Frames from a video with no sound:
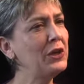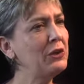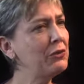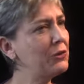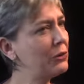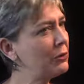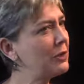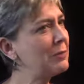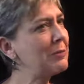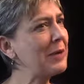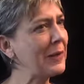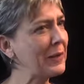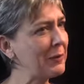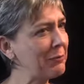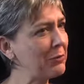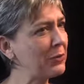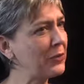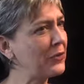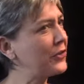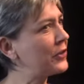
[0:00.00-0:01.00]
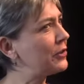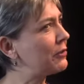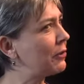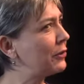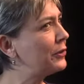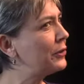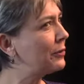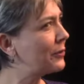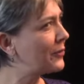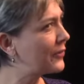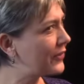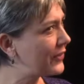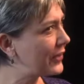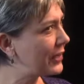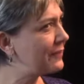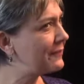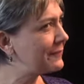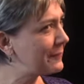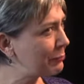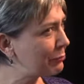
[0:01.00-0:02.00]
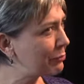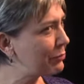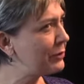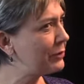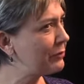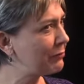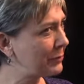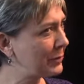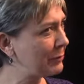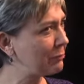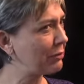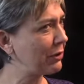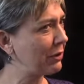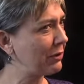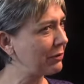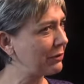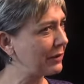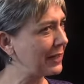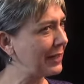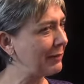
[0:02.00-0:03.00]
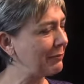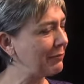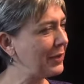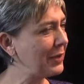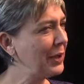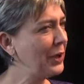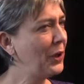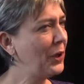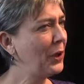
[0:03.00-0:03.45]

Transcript: You talk about the books that are on your self-improvement program.